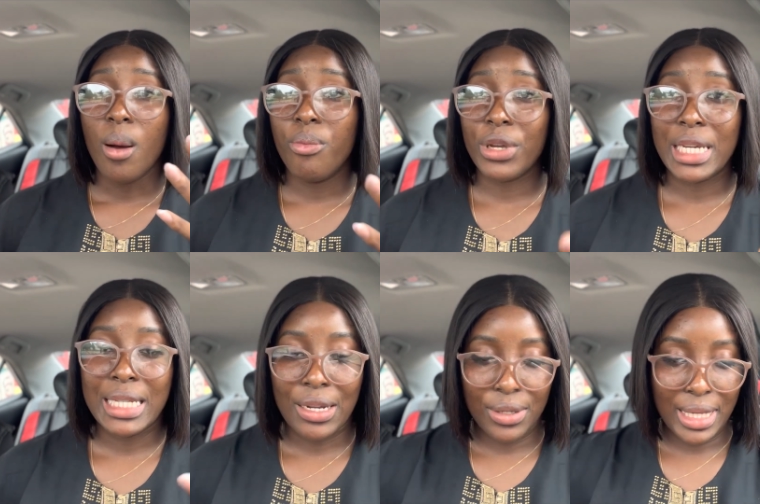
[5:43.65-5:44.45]

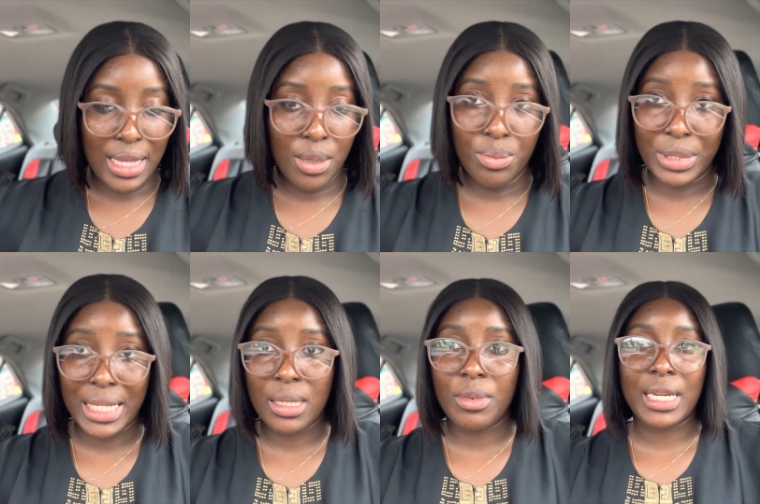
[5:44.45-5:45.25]
bringing out any
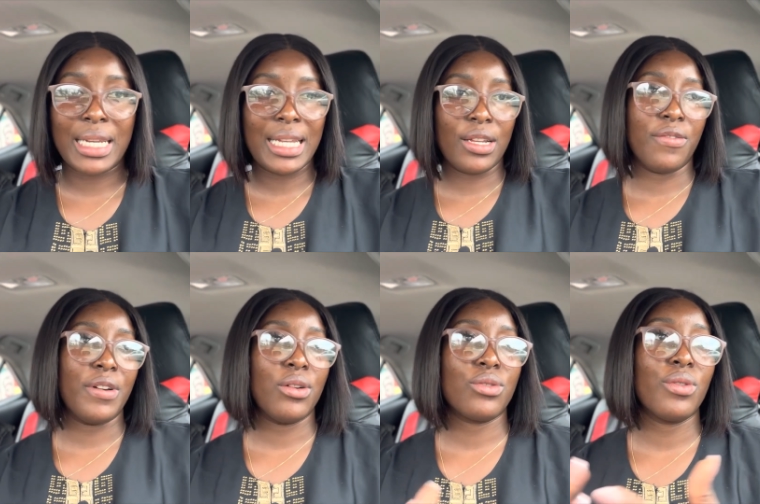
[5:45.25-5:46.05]
breast milk. And I
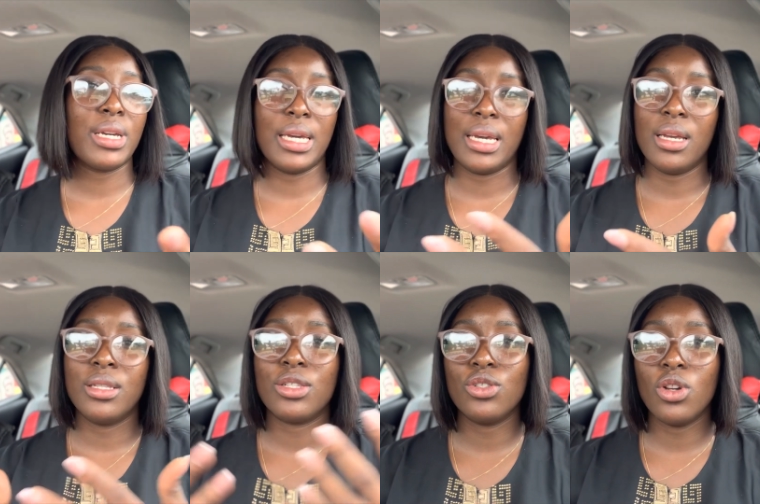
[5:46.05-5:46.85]
felt, okay,
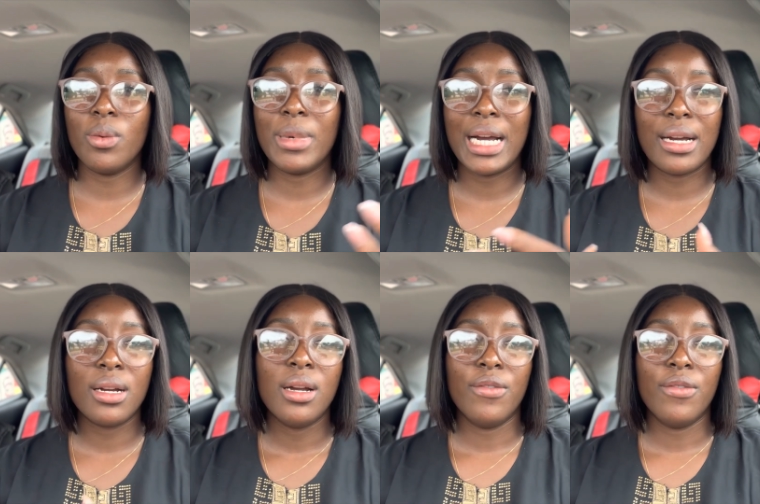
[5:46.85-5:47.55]
it's normal.